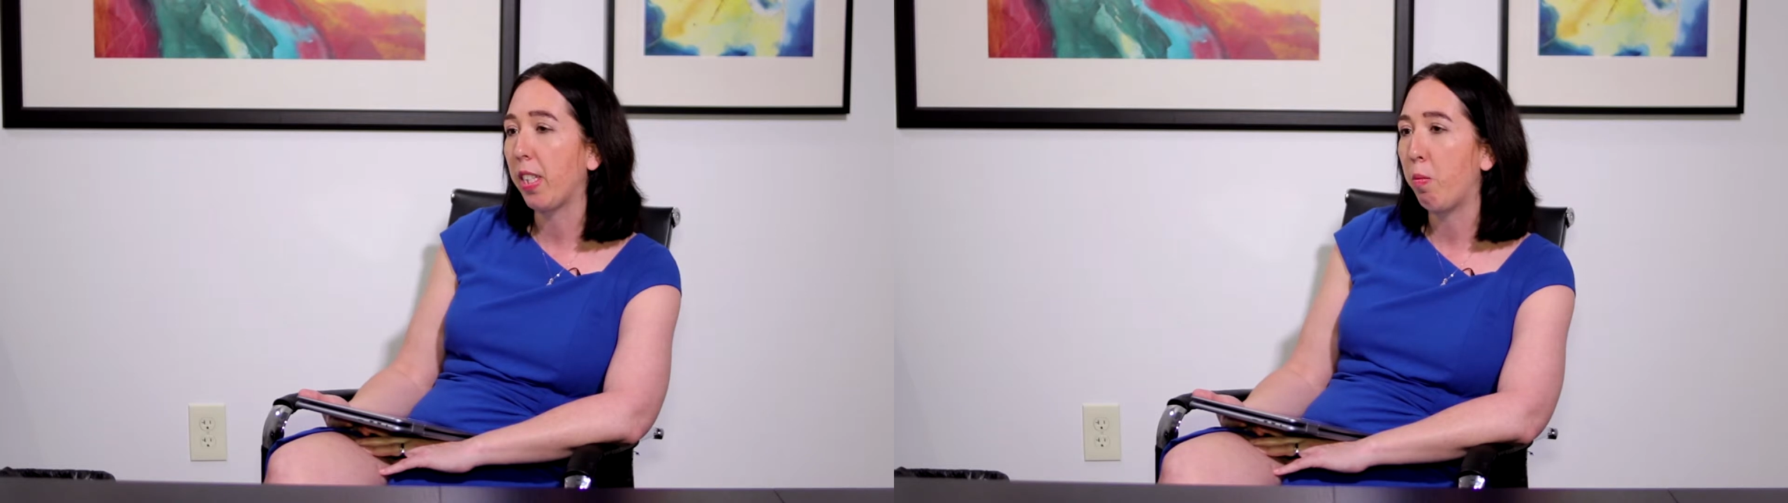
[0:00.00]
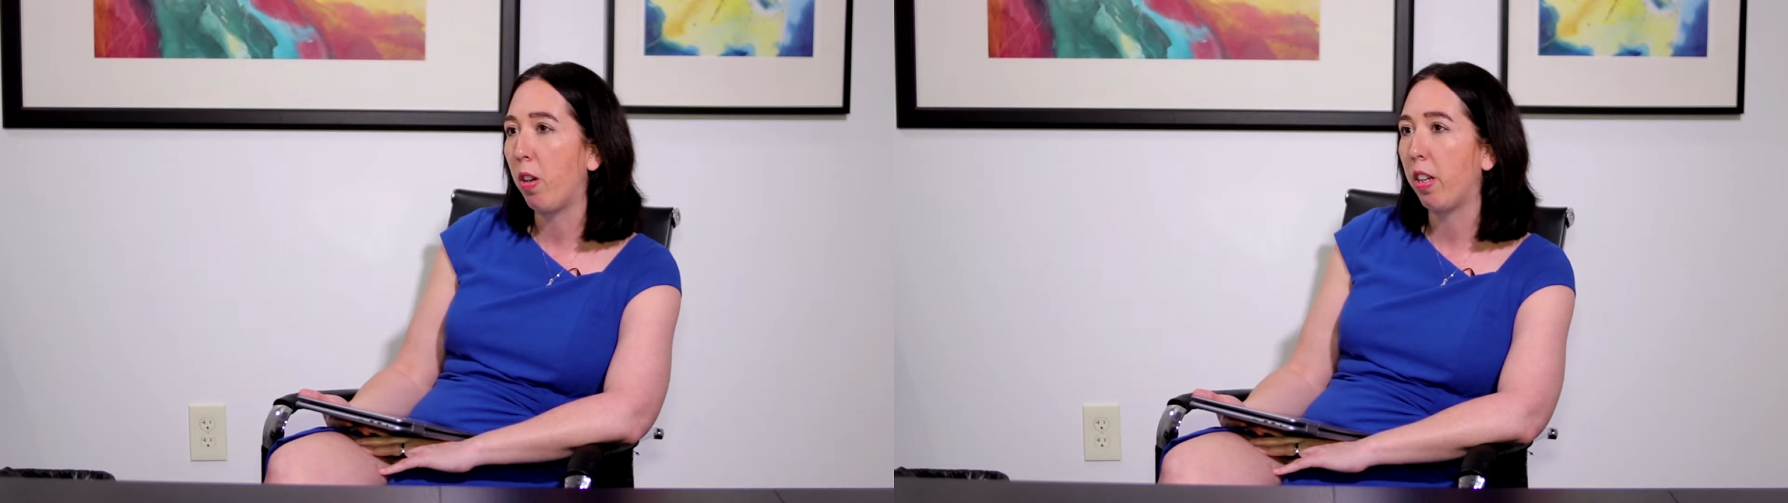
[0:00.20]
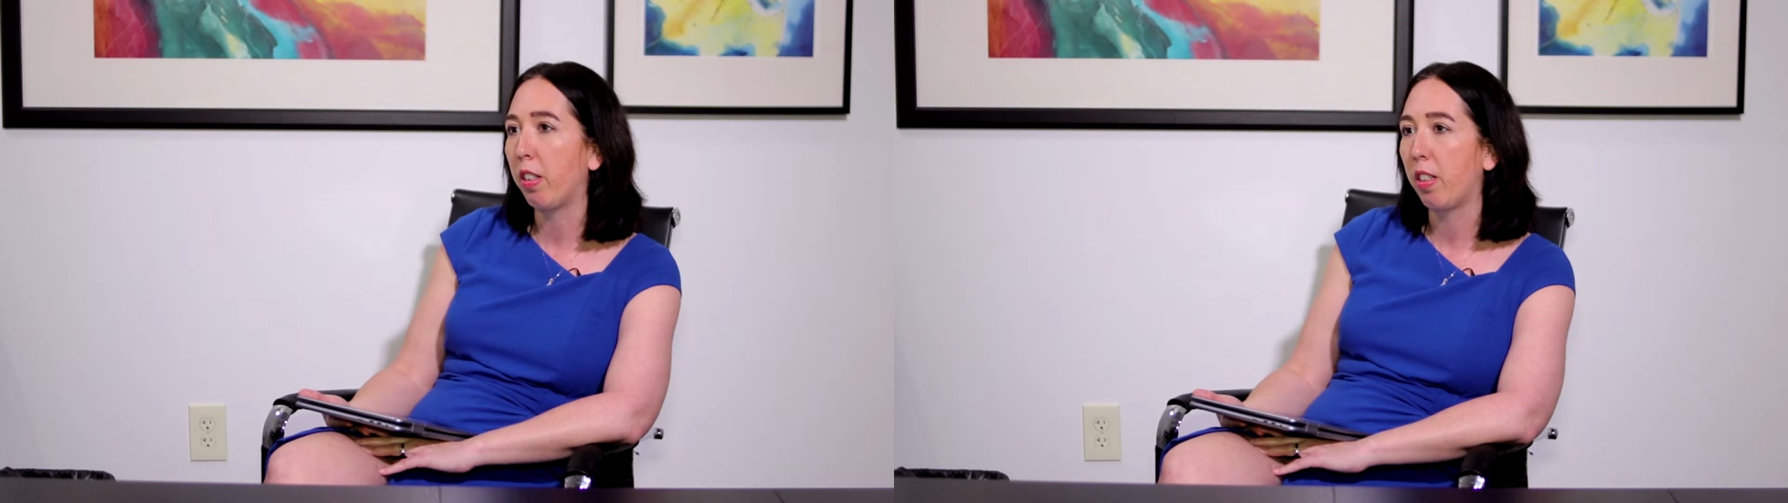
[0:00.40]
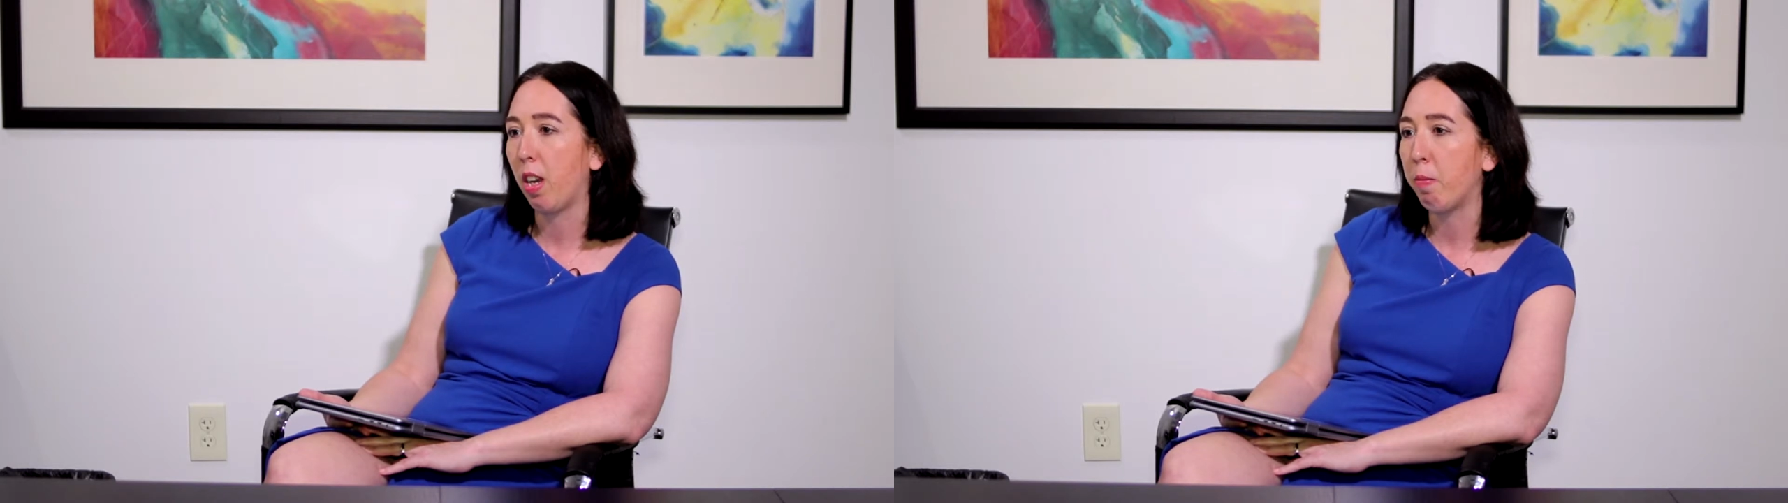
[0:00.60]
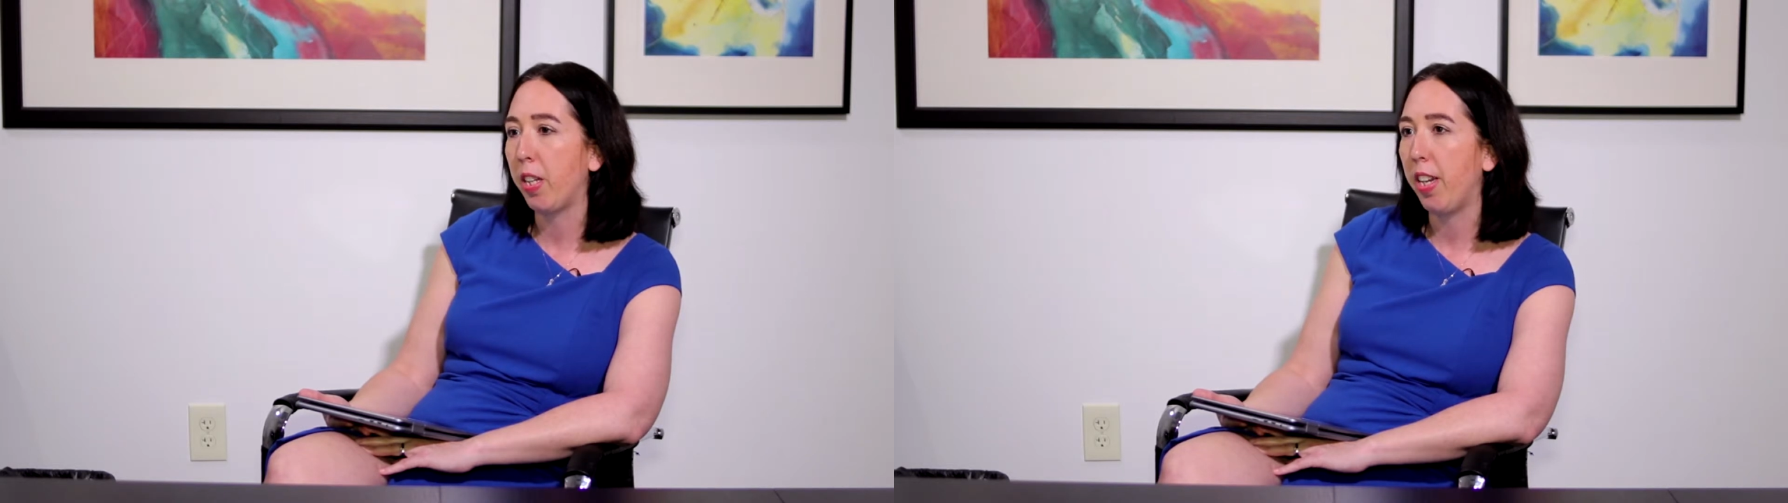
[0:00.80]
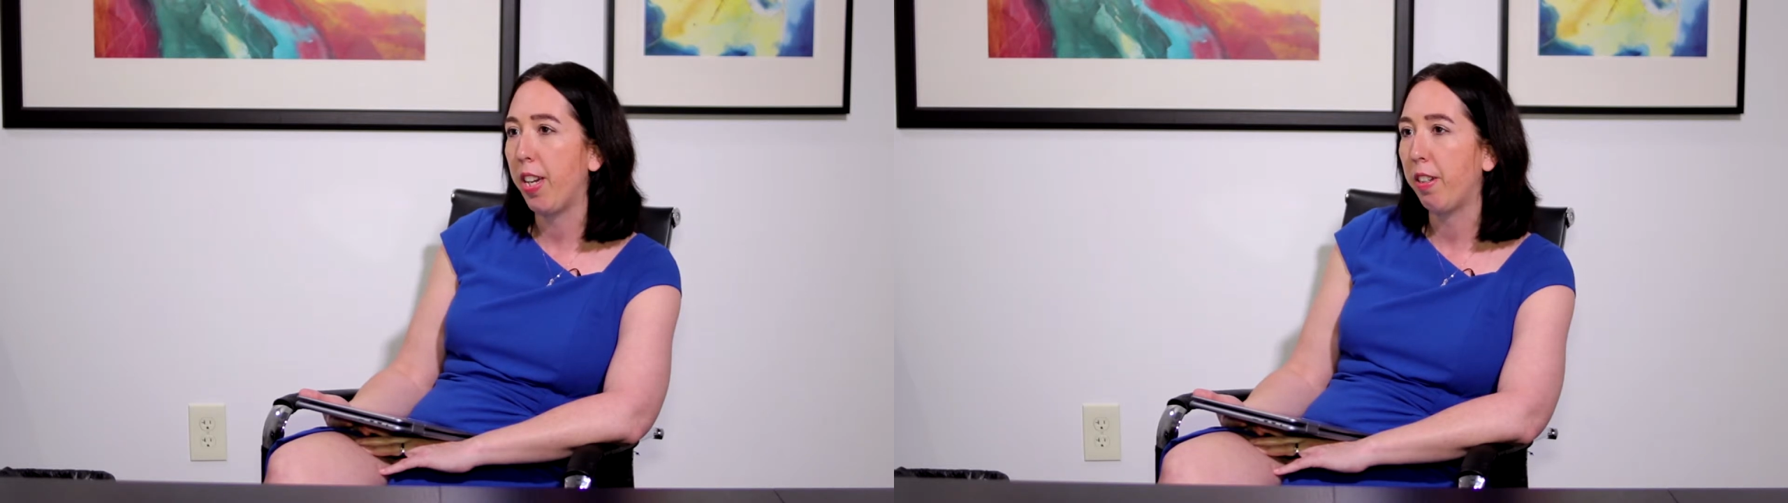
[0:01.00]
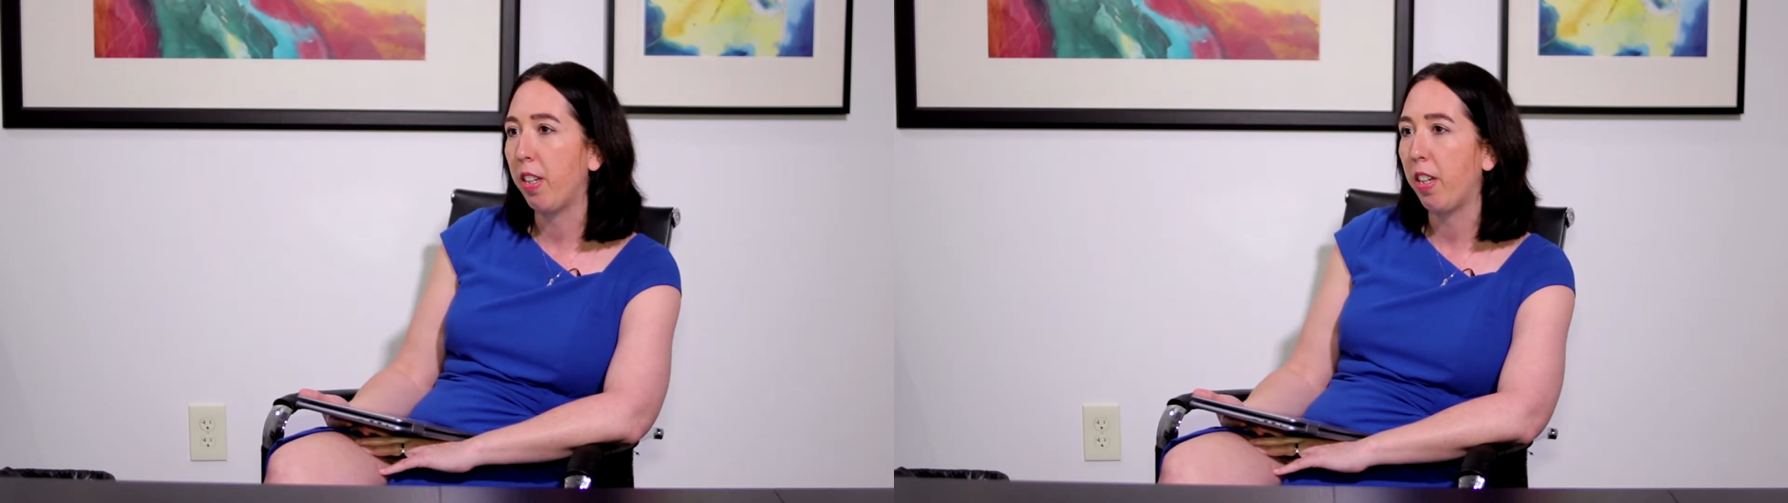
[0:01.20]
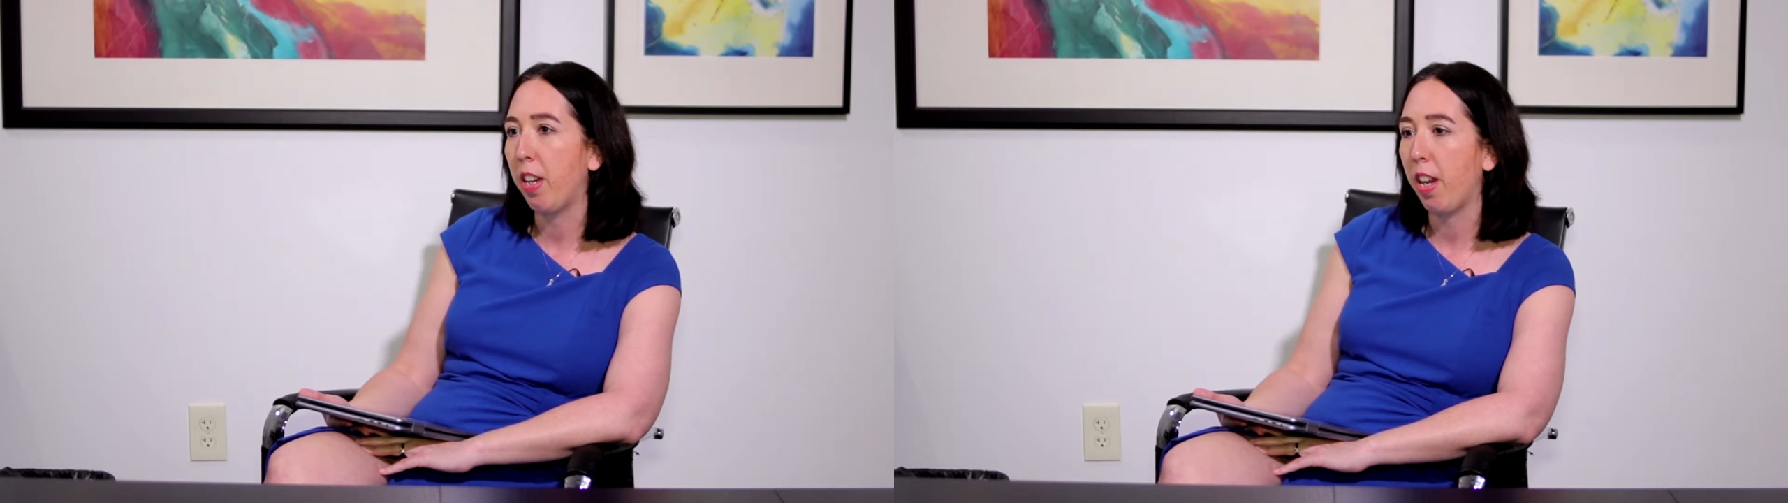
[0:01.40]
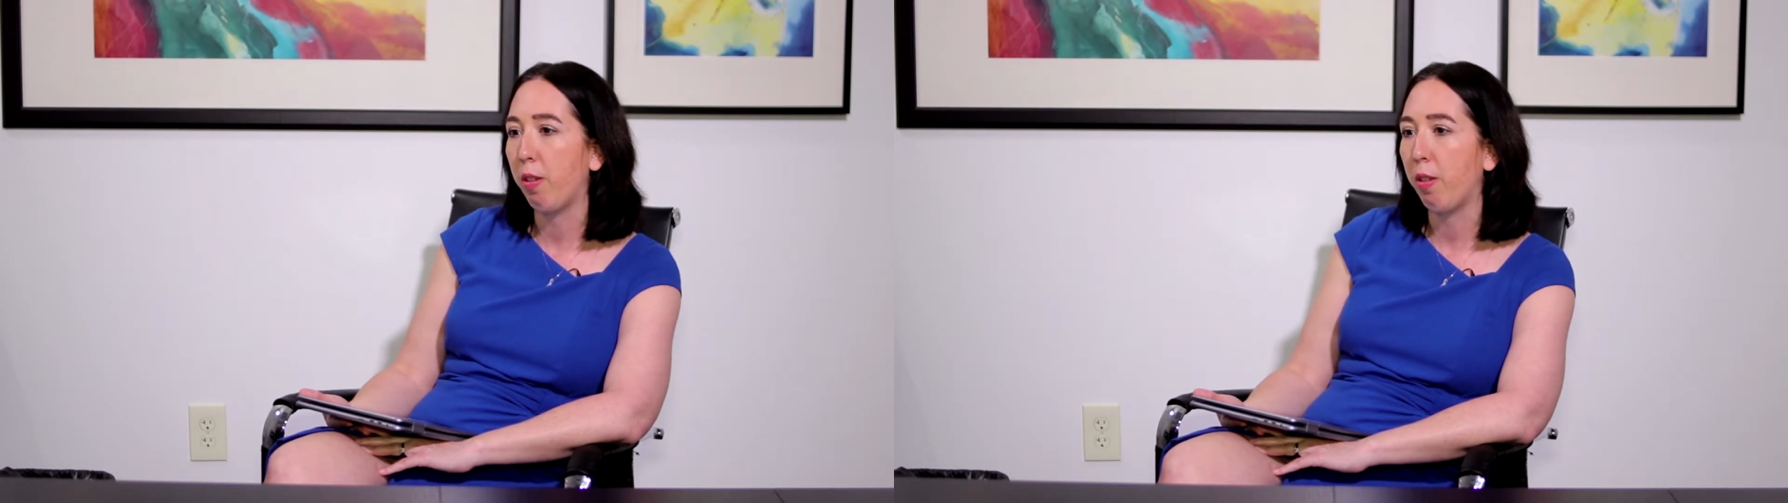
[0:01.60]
someone come to Dayton